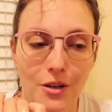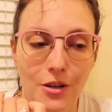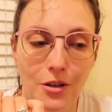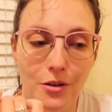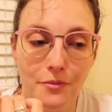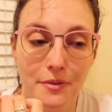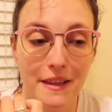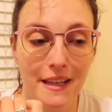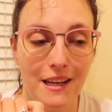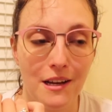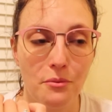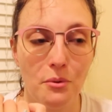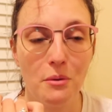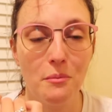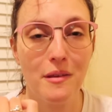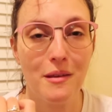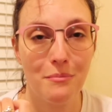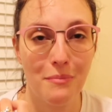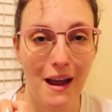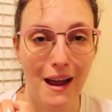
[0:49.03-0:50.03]
Hopefully I
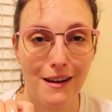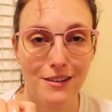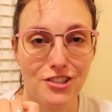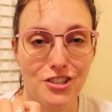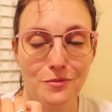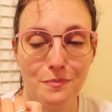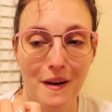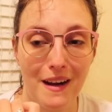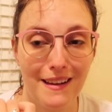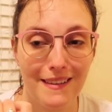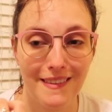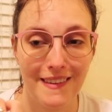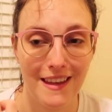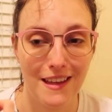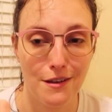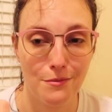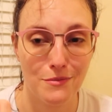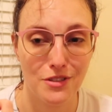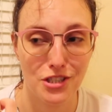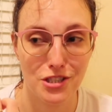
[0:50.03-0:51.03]
won't be bashed by
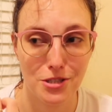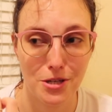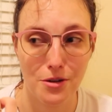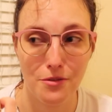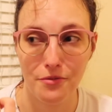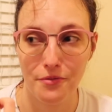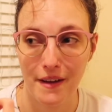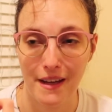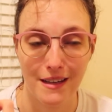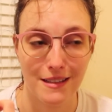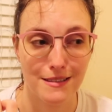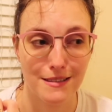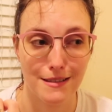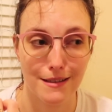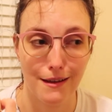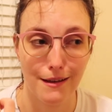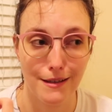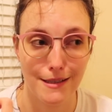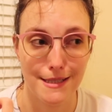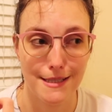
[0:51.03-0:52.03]
Lea Michele fans.
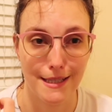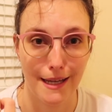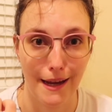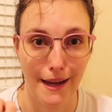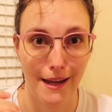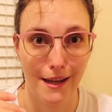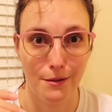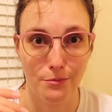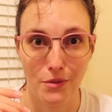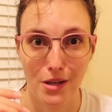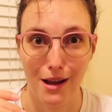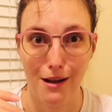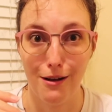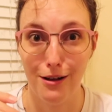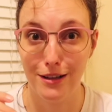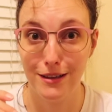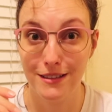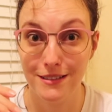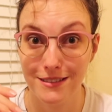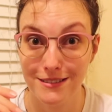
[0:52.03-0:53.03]
God damn,
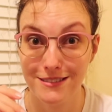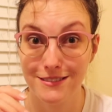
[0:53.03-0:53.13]
y'all.